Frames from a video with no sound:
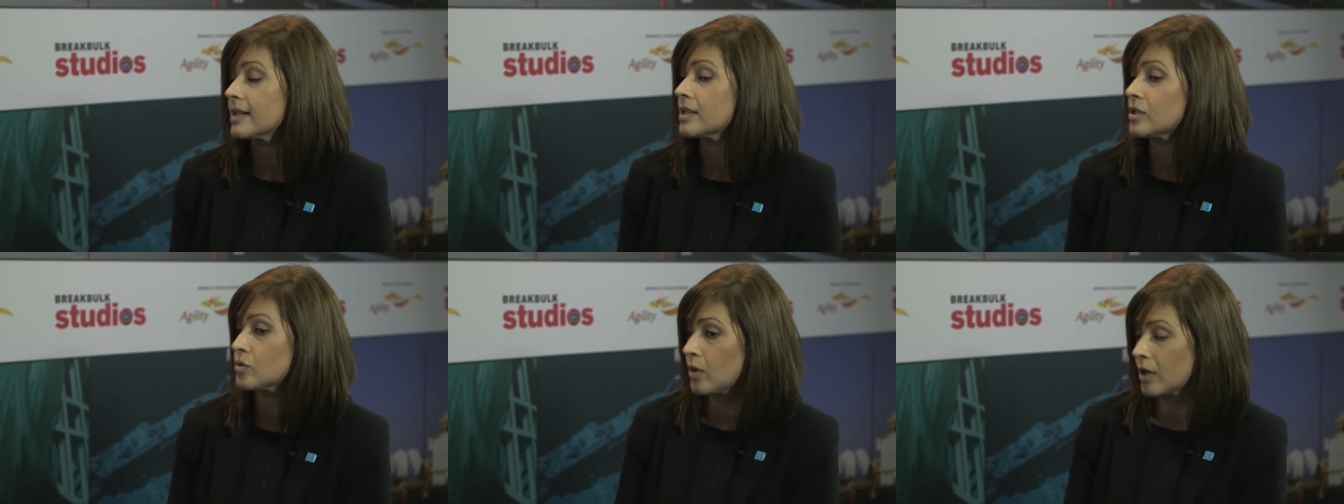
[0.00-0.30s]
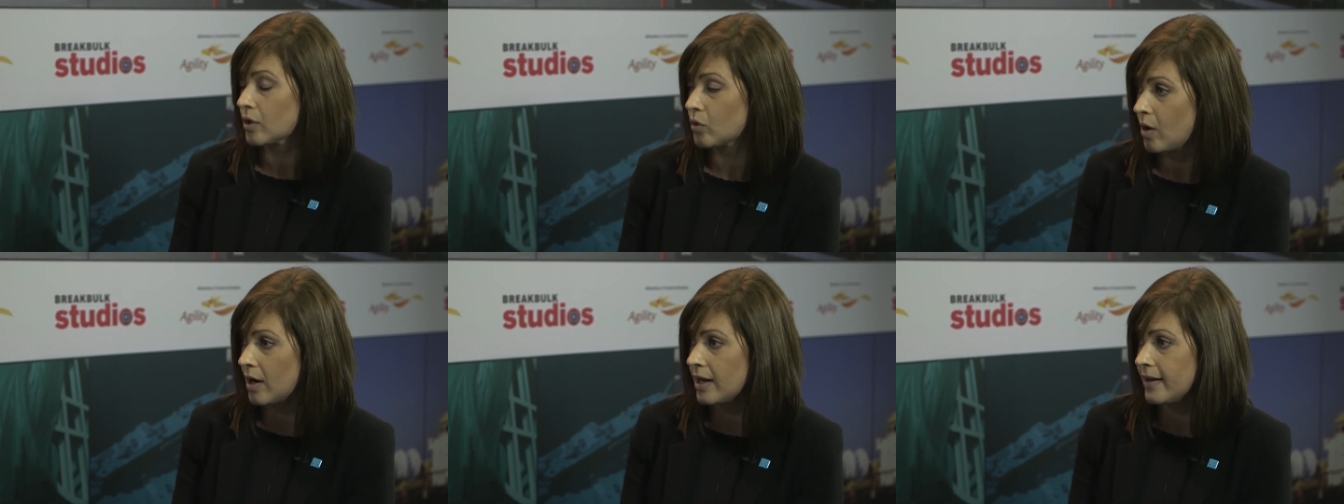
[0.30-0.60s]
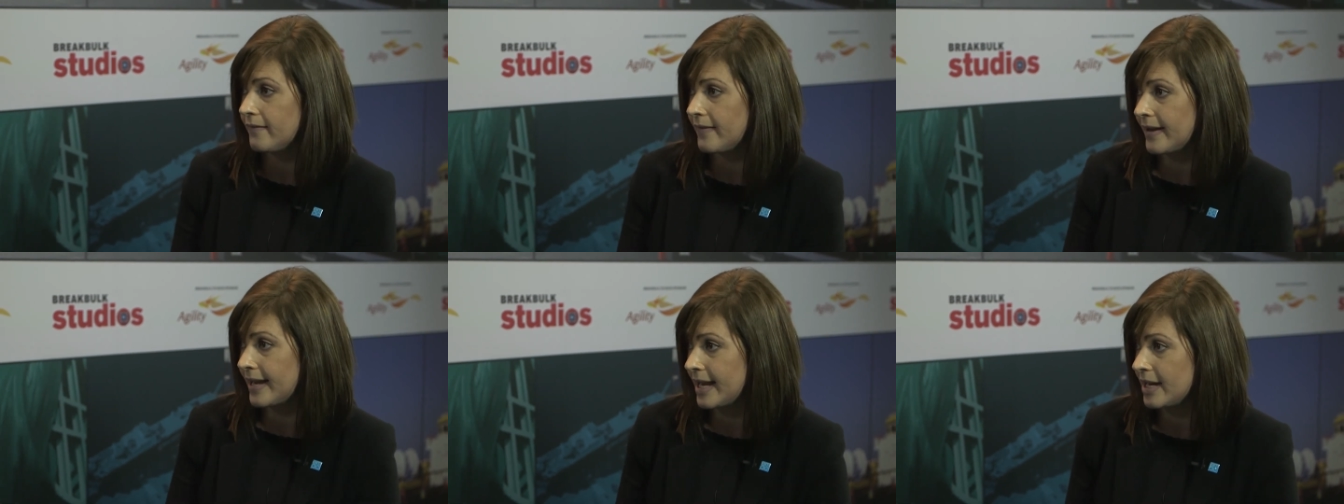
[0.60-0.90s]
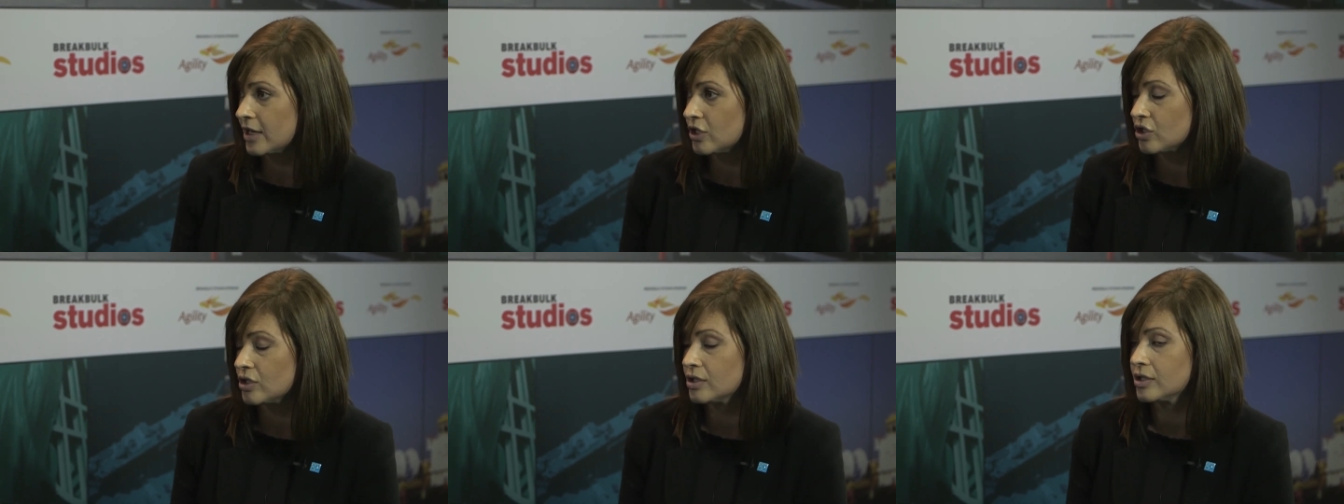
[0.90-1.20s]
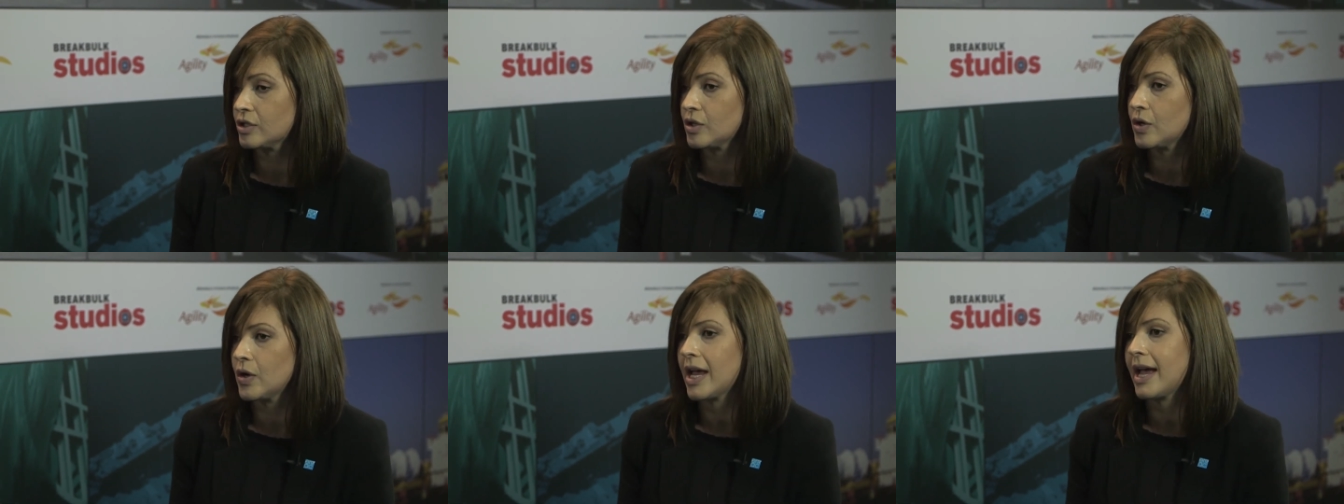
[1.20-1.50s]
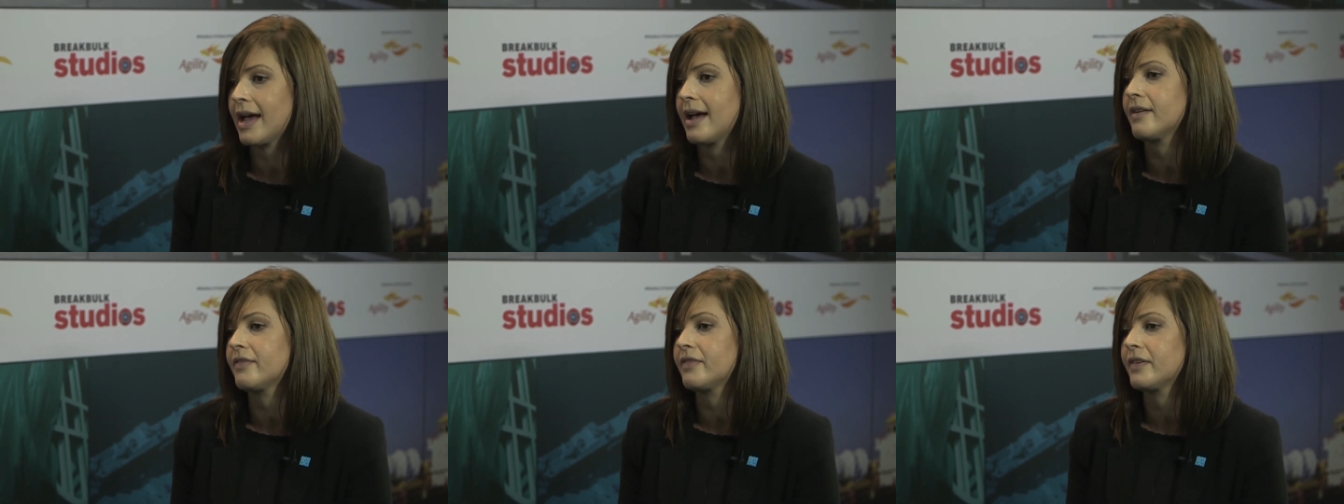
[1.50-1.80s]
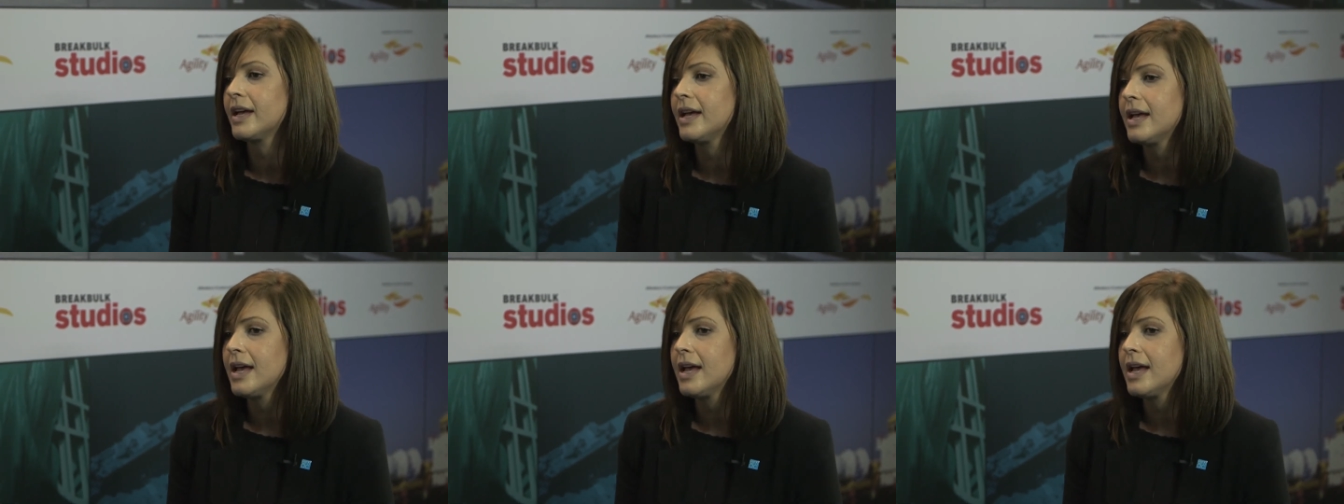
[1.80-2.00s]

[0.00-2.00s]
It's what qualifications you have